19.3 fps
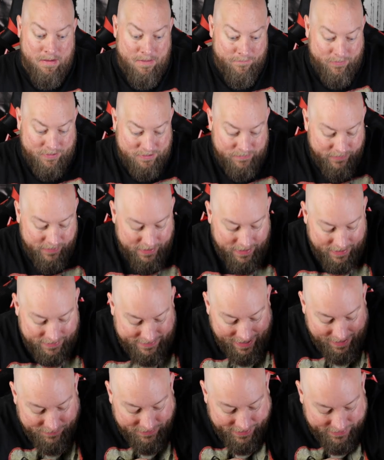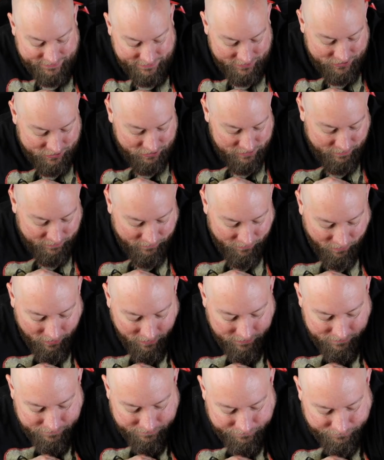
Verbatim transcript: First time I ever got tap dancing shoes before.